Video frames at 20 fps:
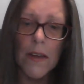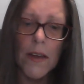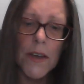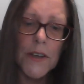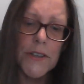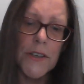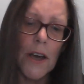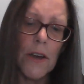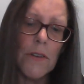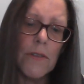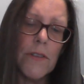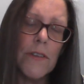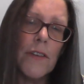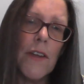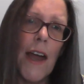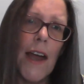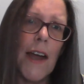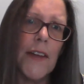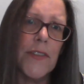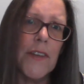So
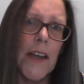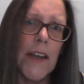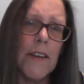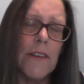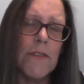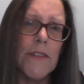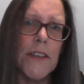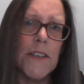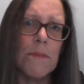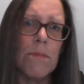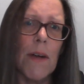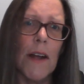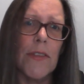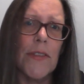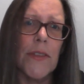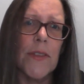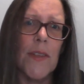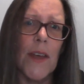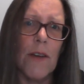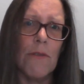at the end of this
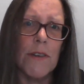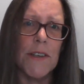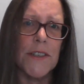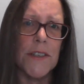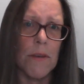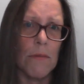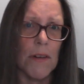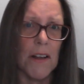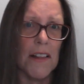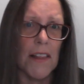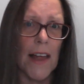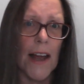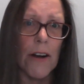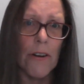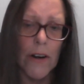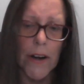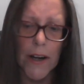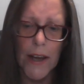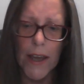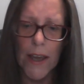month, there is some
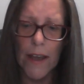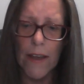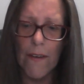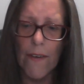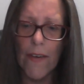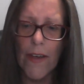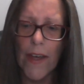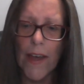clarity